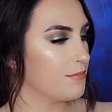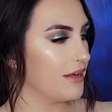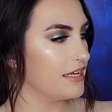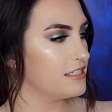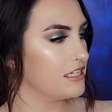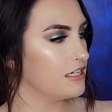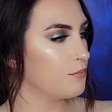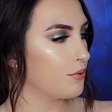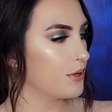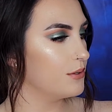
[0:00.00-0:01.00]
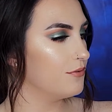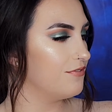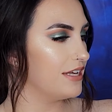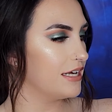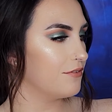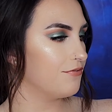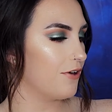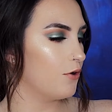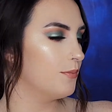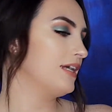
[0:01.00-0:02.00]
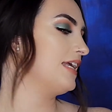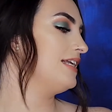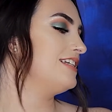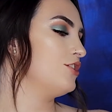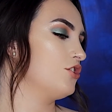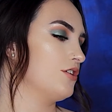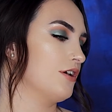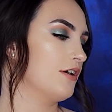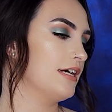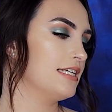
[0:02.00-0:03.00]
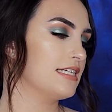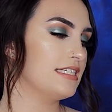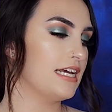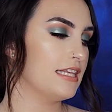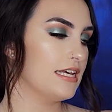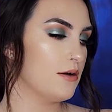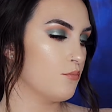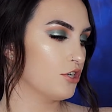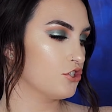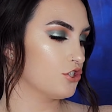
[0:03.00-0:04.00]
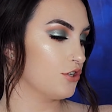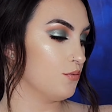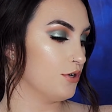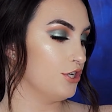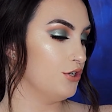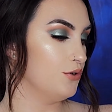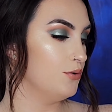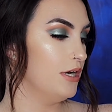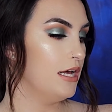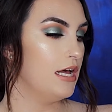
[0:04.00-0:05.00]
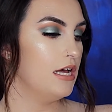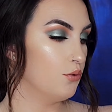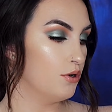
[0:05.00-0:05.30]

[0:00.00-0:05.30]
you have the Pantene Pro V Foam Conditioner. It is a daily moisture renewal